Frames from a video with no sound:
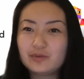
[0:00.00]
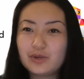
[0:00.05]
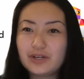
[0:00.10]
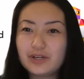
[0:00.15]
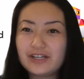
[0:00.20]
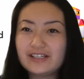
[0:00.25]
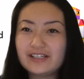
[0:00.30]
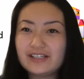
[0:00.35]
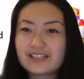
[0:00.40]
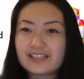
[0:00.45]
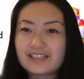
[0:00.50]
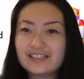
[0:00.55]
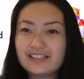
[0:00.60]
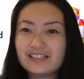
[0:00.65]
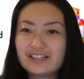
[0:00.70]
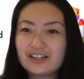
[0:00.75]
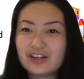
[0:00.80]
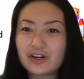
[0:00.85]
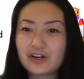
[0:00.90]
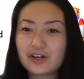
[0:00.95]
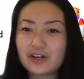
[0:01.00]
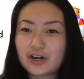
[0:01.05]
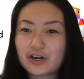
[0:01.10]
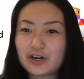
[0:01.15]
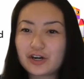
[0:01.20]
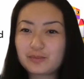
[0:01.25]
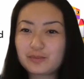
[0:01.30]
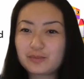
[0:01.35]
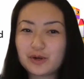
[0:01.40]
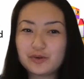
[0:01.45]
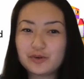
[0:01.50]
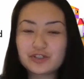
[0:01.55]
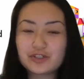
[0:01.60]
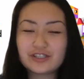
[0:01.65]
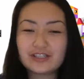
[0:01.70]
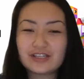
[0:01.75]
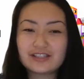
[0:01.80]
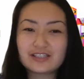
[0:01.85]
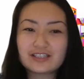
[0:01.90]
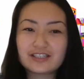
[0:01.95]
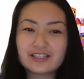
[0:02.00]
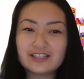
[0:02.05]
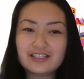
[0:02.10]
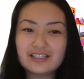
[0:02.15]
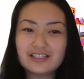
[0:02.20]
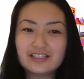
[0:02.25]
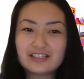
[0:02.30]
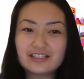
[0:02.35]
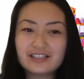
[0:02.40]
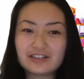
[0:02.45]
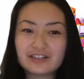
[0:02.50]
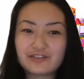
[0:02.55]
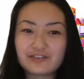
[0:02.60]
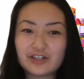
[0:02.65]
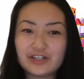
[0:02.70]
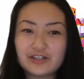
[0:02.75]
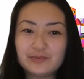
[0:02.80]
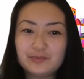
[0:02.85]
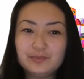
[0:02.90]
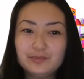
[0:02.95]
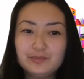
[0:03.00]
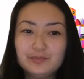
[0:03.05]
What is our approach that's different?